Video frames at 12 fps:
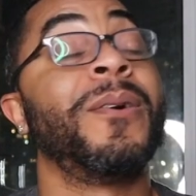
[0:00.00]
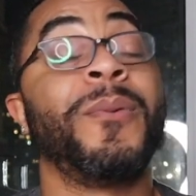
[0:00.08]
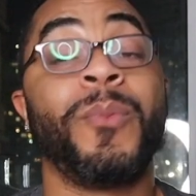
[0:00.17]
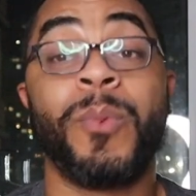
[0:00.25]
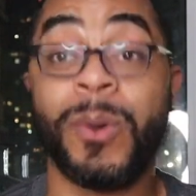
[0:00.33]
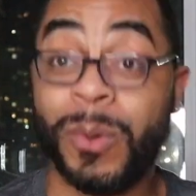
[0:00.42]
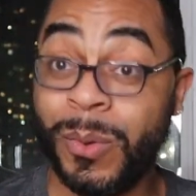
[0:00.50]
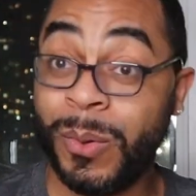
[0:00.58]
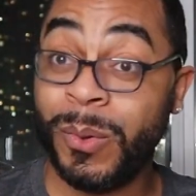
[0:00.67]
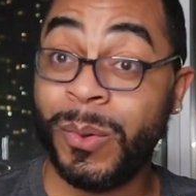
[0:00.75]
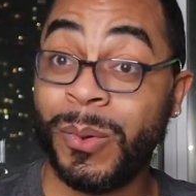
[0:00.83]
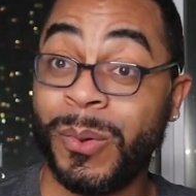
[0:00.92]

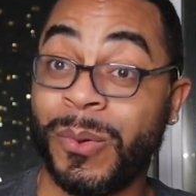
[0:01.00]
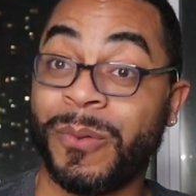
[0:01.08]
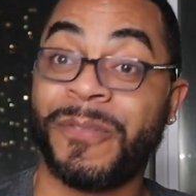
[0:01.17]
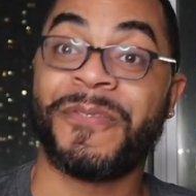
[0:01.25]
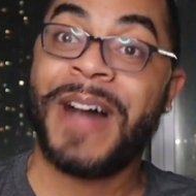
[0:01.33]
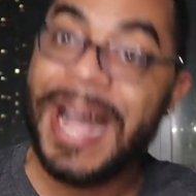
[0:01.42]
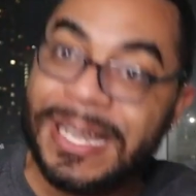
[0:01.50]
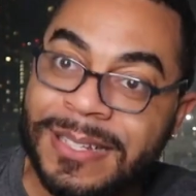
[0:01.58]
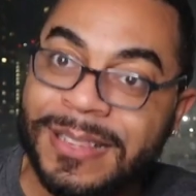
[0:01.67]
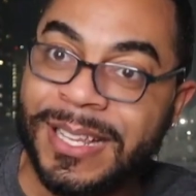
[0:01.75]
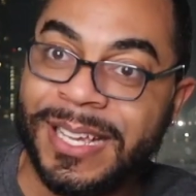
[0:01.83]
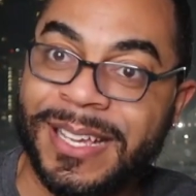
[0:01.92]
Woo,
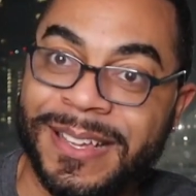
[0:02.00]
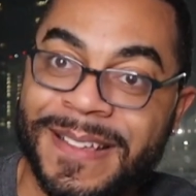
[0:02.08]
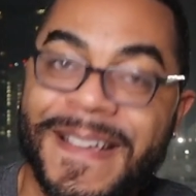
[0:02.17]
finally.